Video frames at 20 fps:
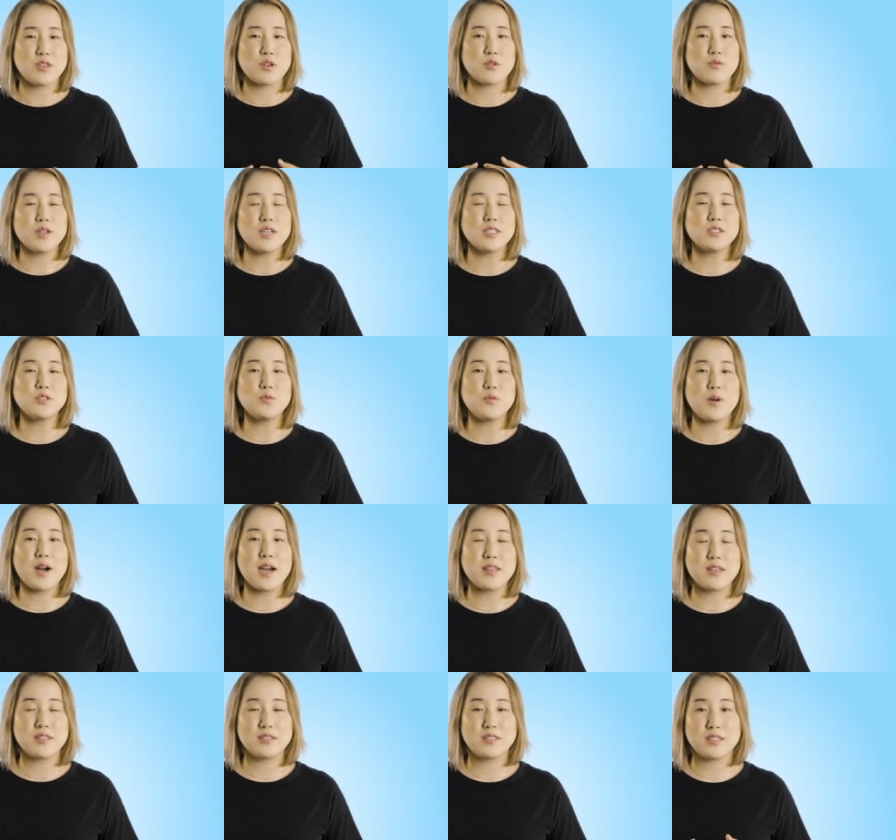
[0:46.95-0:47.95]
The reason
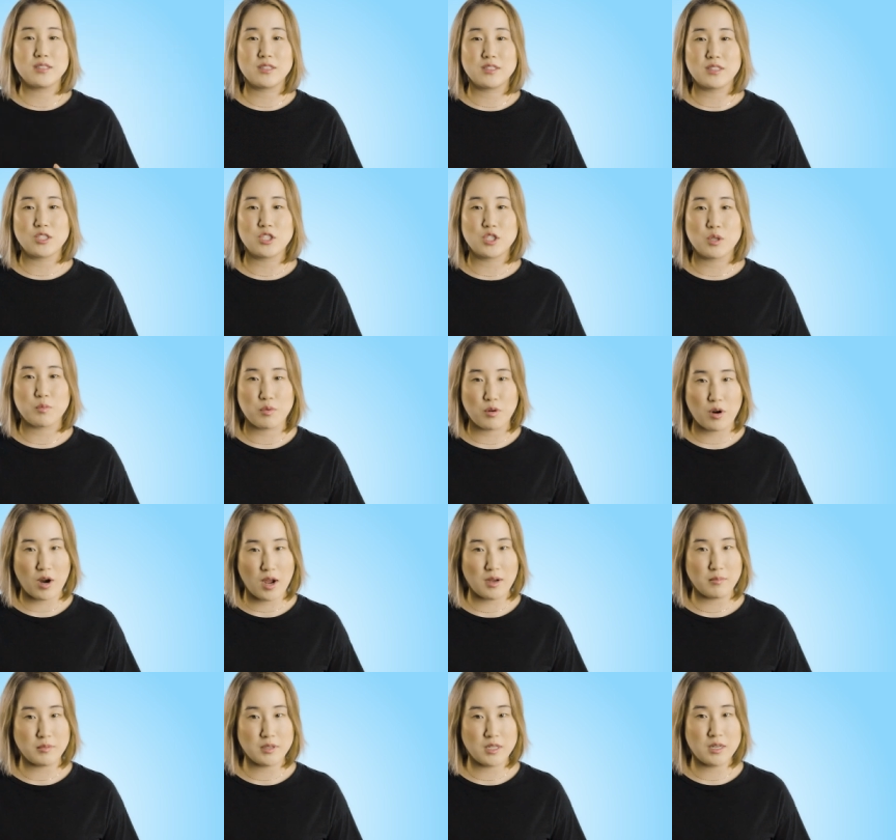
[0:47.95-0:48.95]
why this is such a
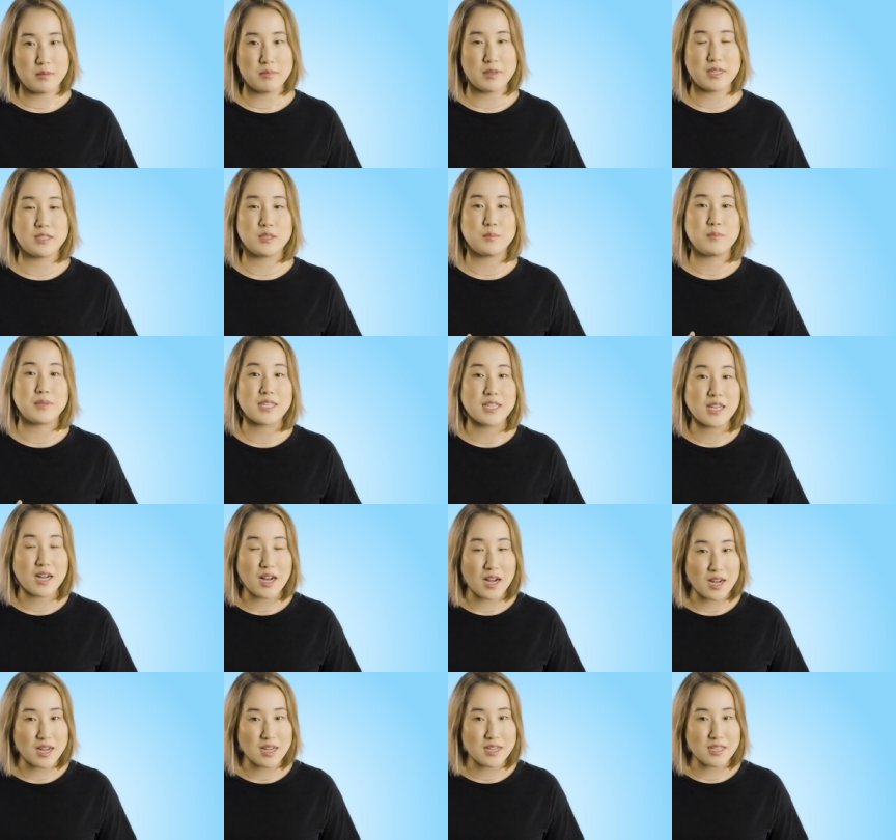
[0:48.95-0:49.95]
problem is
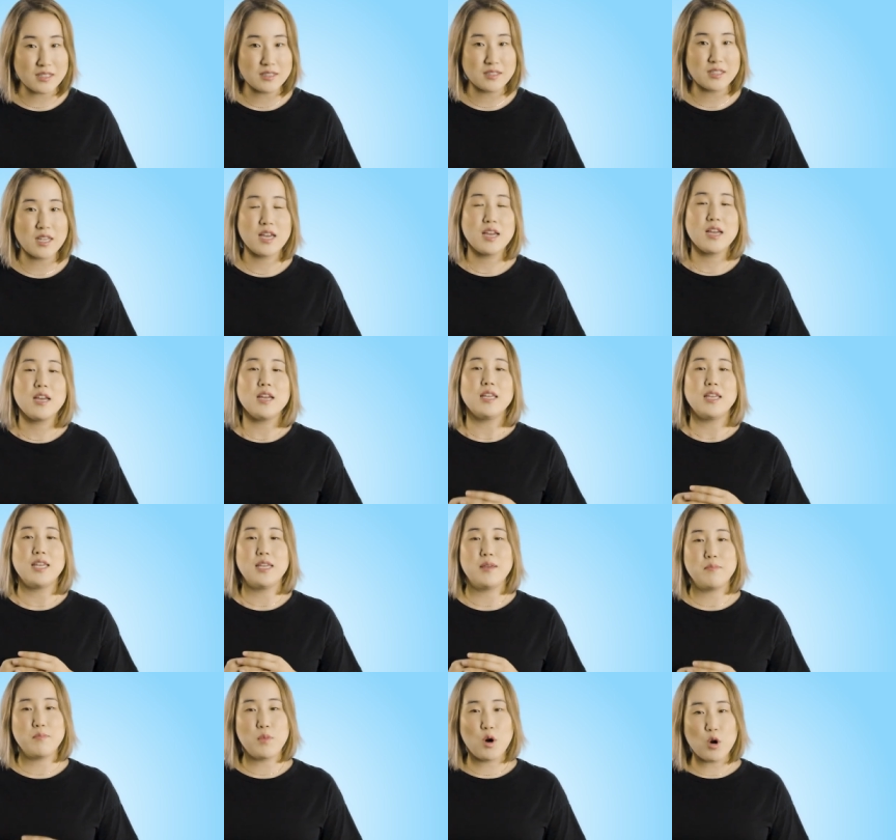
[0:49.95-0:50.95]
because
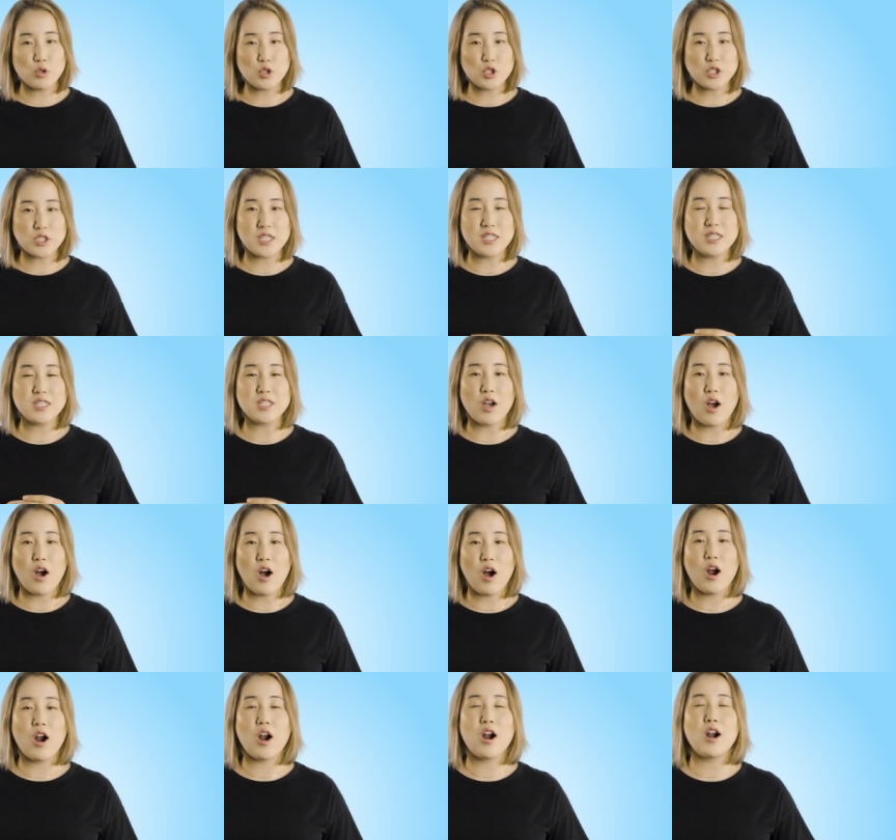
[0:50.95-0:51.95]
emotions
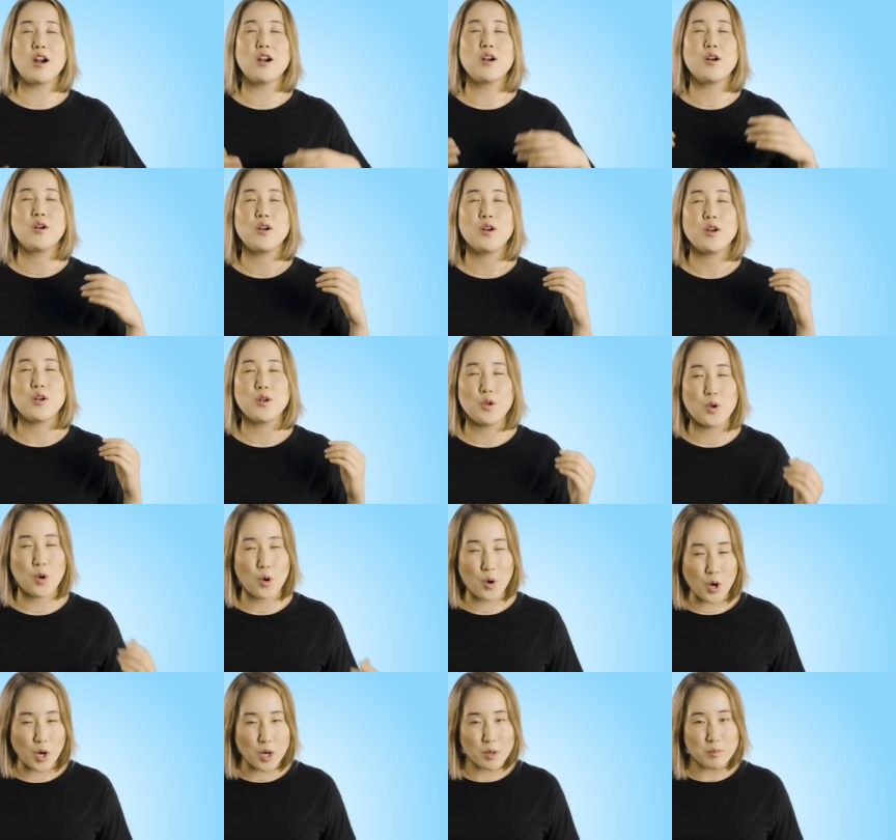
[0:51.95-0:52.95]
are
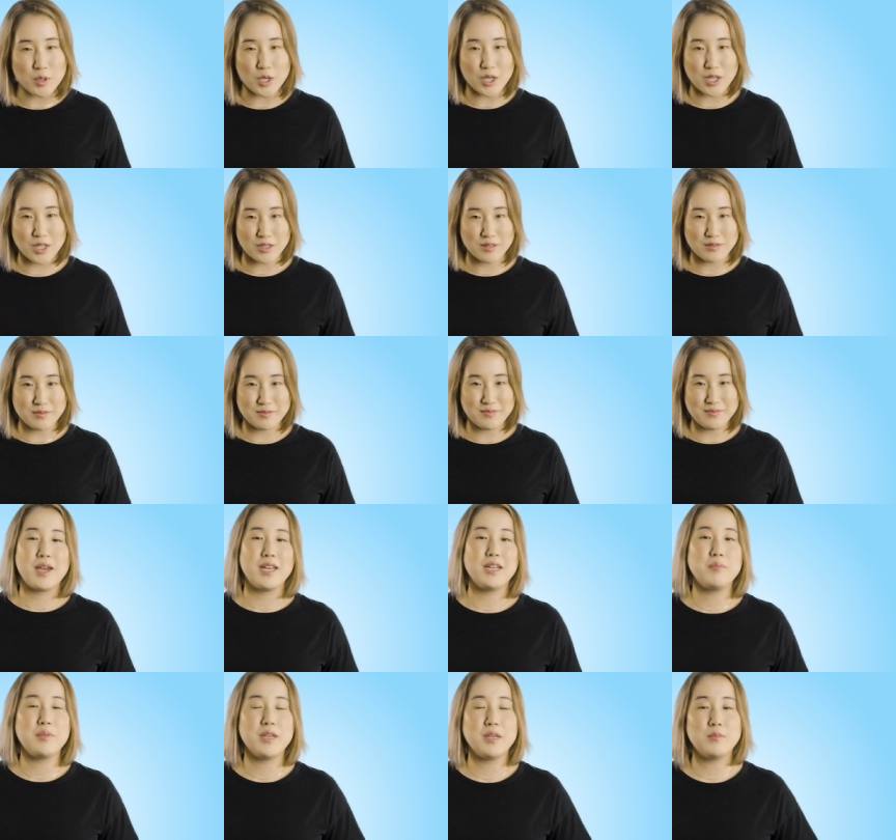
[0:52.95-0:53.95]
normal.
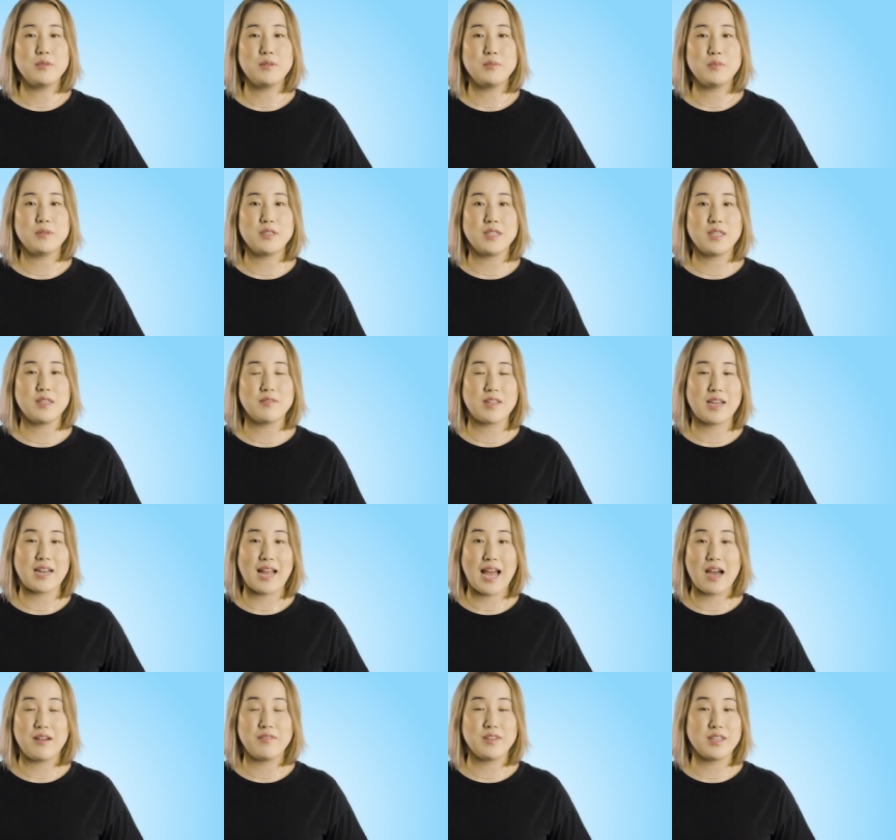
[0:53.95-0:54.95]
Many people believe
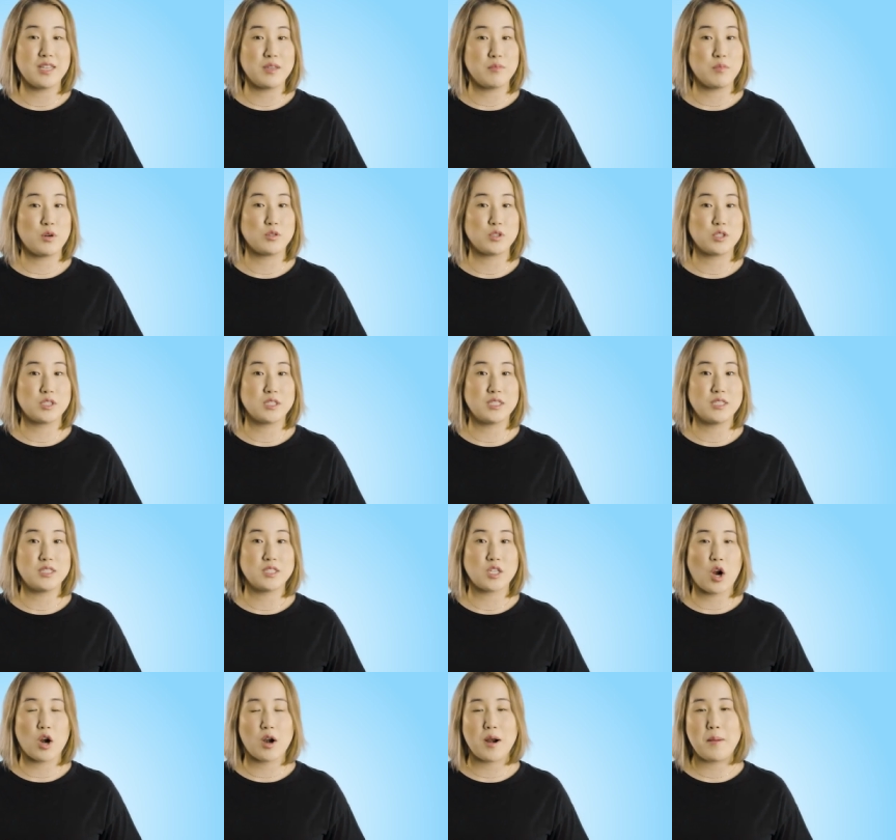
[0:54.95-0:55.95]
that having
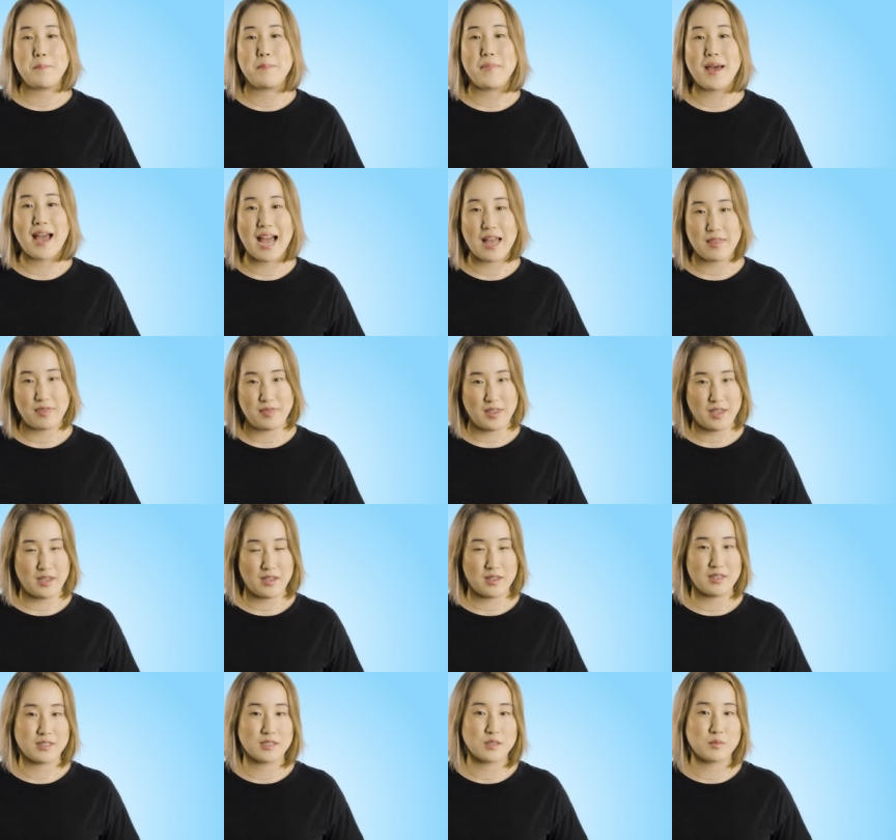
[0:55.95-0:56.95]
emotions are a bad
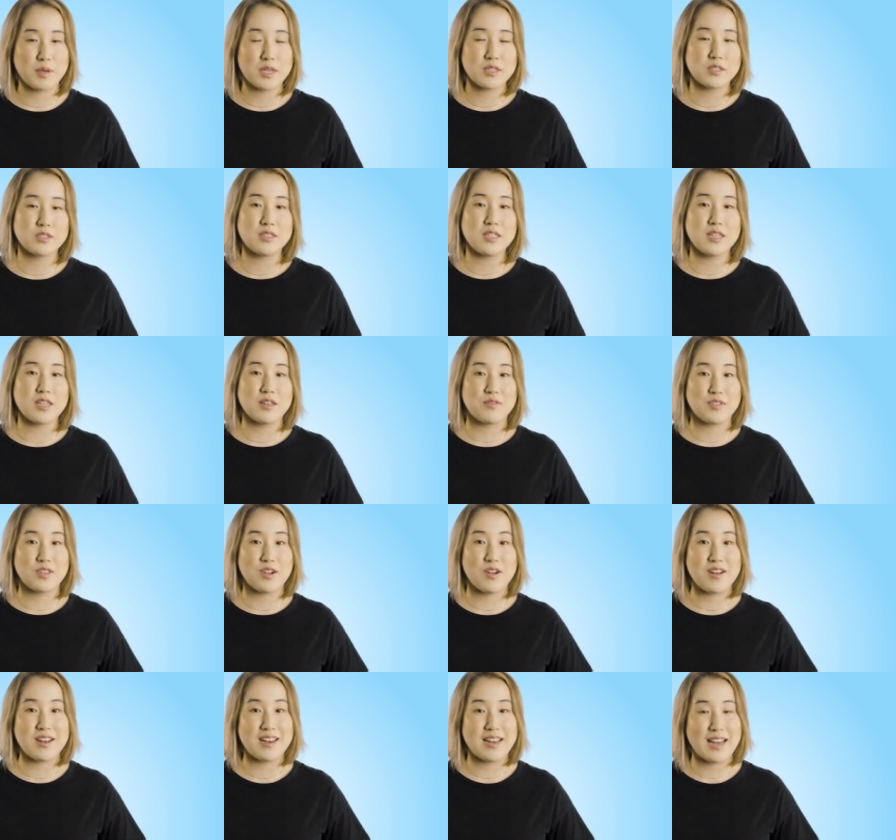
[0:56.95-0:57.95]
thing, especially if
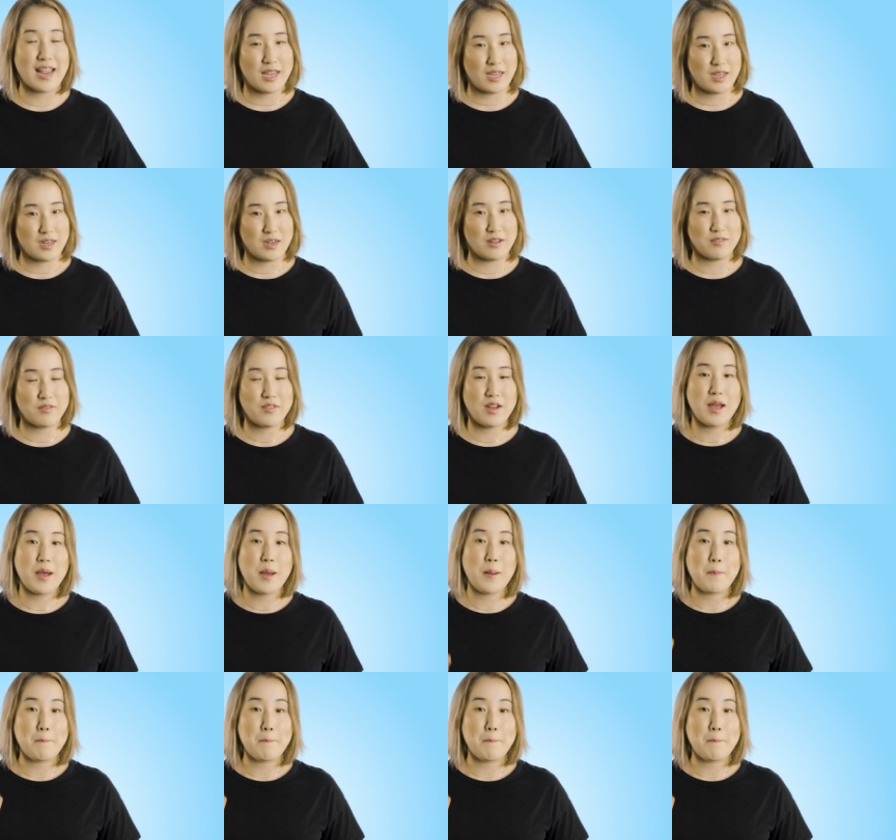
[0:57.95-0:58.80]
they're negative.